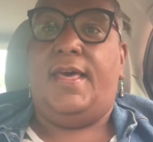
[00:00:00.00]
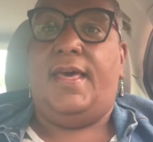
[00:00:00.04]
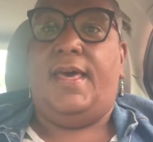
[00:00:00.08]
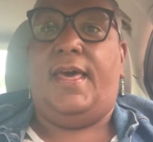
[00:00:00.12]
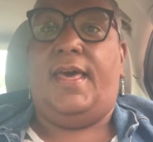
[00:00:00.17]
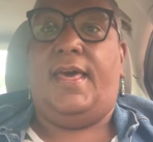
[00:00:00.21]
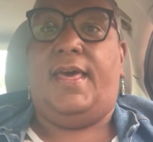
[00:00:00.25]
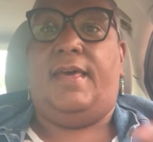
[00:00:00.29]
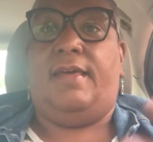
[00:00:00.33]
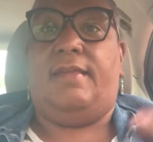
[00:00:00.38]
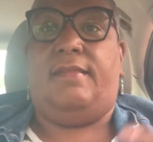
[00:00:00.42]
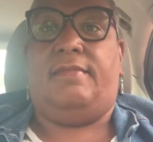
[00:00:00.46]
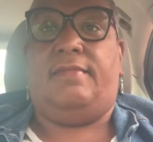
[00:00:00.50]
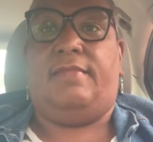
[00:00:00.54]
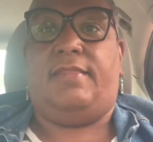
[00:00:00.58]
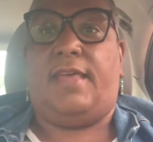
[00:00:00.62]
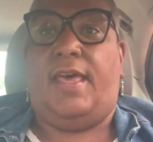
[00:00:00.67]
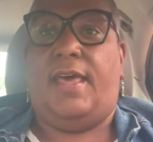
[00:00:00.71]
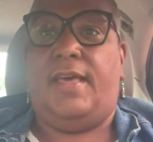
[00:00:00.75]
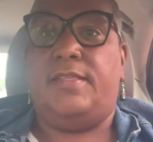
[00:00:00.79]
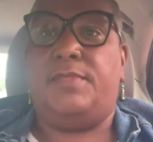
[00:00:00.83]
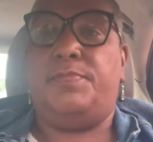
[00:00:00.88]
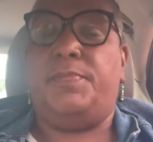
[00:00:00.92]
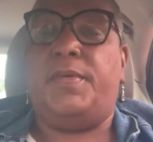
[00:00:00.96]
and
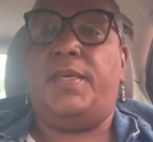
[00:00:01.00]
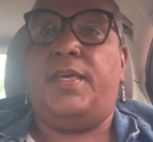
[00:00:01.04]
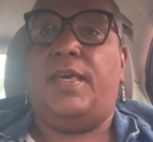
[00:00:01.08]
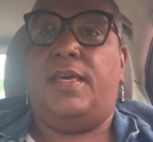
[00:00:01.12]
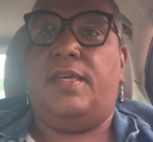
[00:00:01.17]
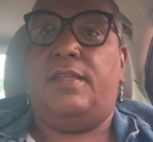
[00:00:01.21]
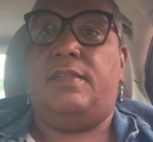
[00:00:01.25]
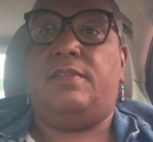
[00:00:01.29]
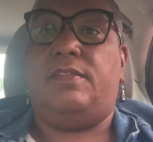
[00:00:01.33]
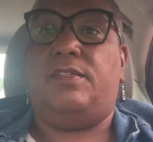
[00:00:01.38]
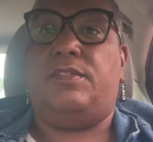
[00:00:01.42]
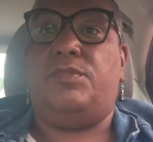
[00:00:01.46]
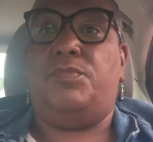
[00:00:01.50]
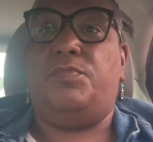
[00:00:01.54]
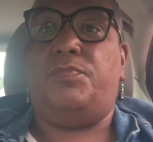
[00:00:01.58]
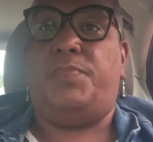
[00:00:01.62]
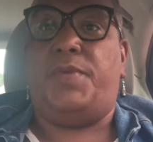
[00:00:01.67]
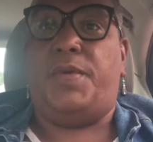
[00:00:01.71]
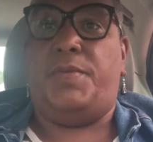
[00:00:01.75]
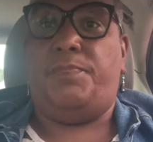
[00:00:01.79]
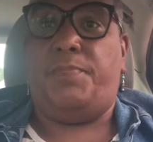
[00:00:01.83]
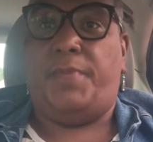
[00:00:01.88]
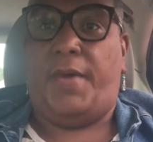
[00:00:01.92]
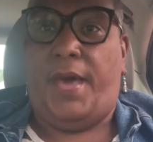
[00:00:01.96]
things begin to
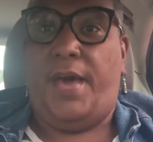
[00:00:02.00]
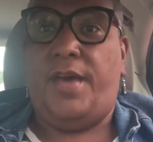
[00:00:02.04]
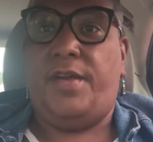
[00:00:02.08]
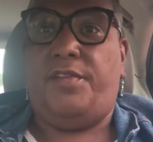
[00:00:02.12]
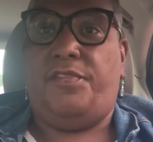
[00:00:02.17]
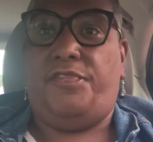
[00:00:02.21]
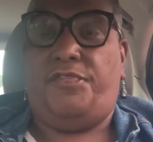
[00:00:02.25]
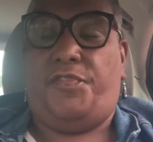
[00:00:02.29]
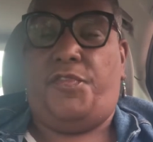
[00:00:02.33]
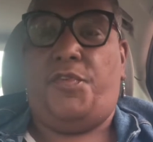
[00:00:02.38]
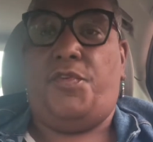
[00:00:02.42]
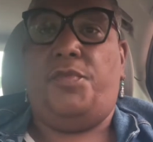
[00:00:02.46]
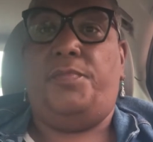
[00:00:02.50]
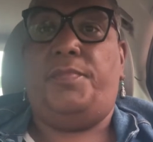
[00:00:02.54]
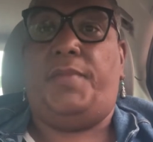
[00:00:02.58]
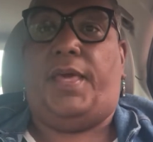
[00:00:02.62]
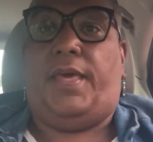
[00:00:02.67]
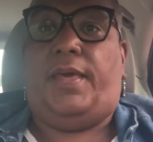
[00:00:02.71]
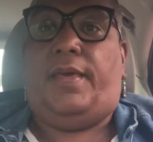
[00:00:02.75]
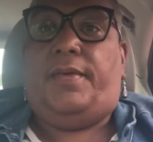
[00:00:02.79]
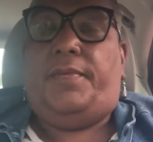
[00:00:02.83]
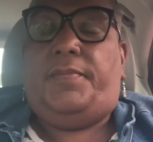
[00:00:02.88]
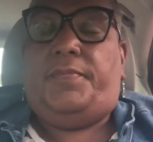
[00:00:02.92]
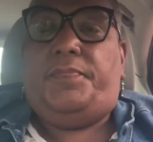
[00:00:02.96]
be better for me.